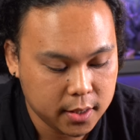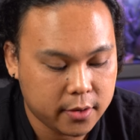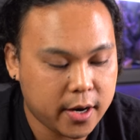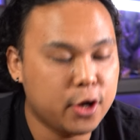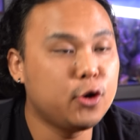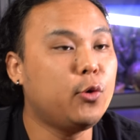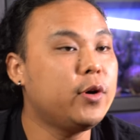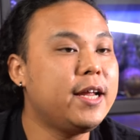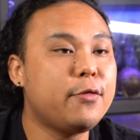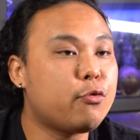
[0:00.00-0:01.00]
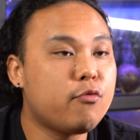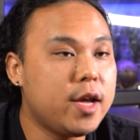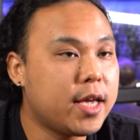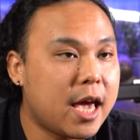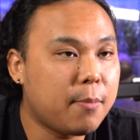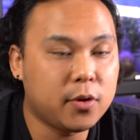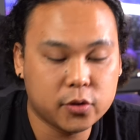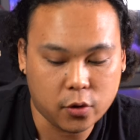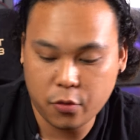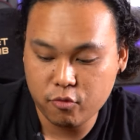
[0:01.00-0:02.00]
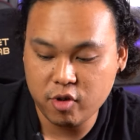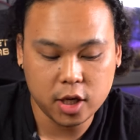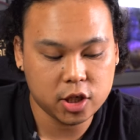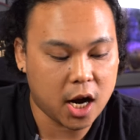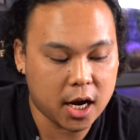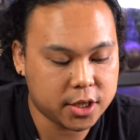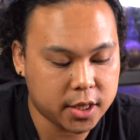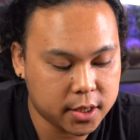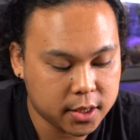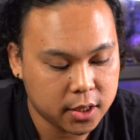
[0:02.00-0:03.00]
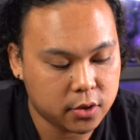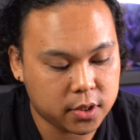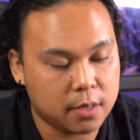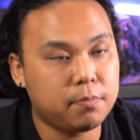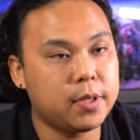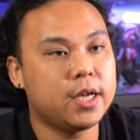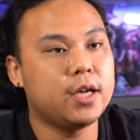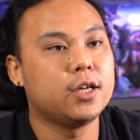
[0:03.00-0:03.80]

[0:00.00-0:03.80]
Right, you don't need three cables or three chargers to simply